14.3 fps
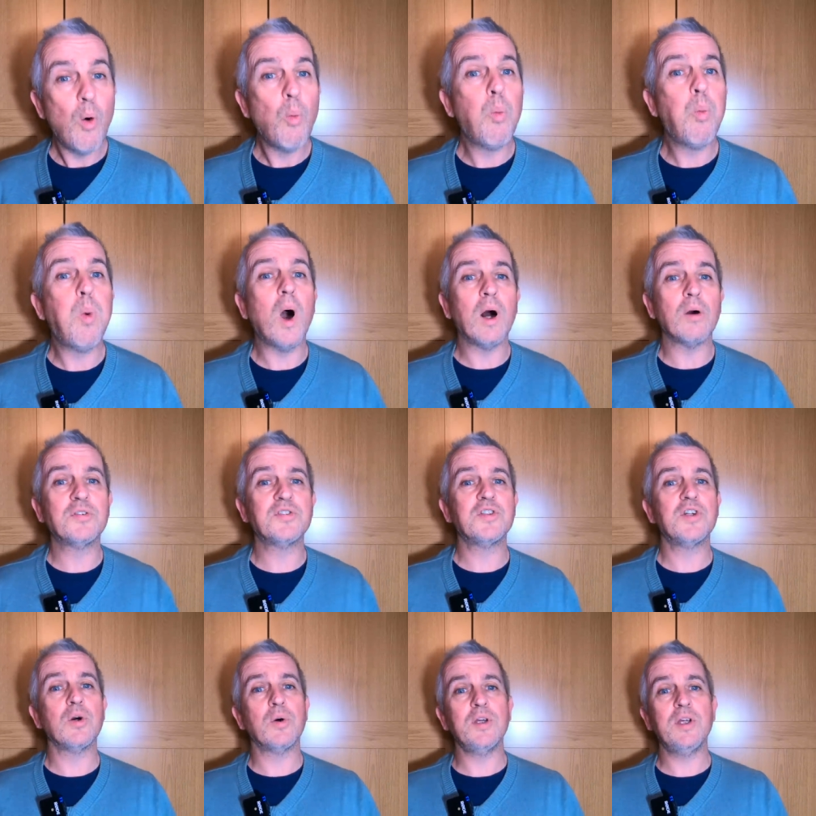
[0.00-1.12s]

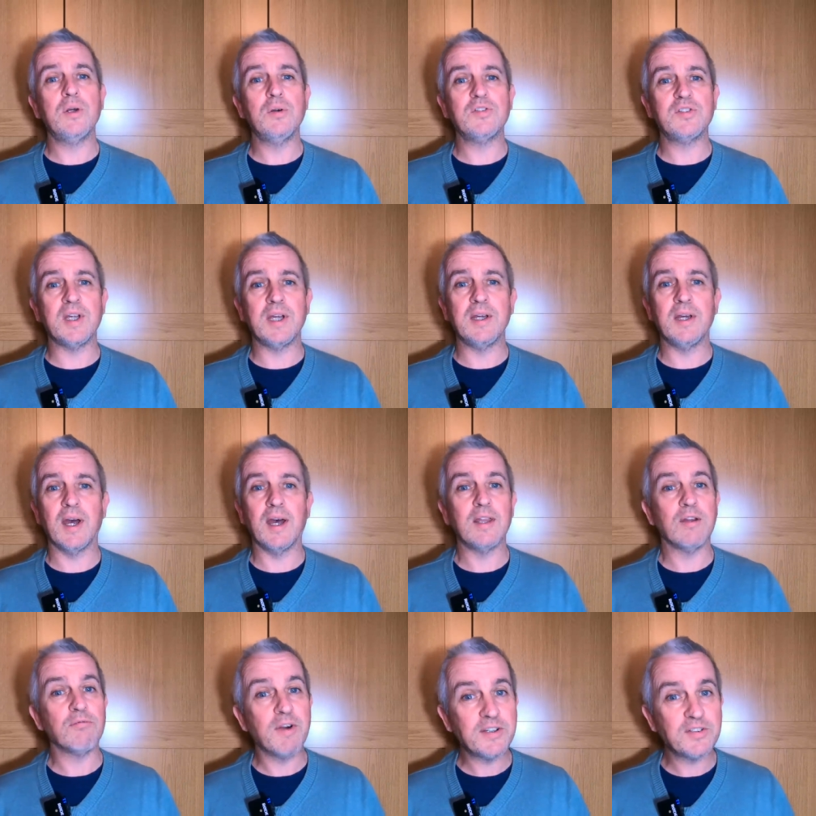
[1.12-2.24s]
whilst you're using
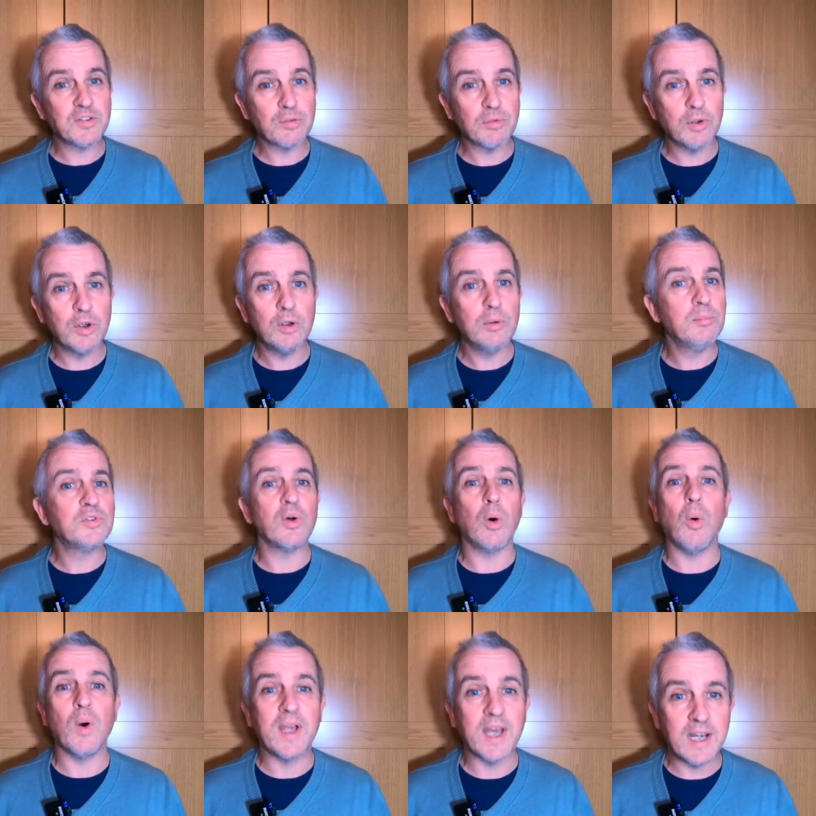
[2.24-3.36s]
restrooms
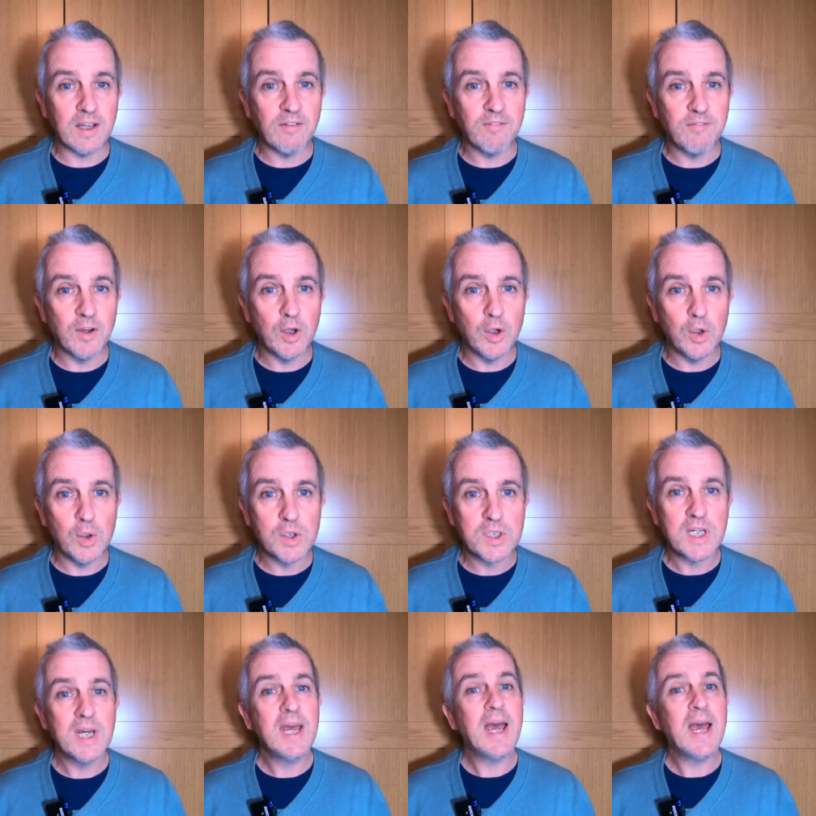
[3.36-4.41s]
or getting food.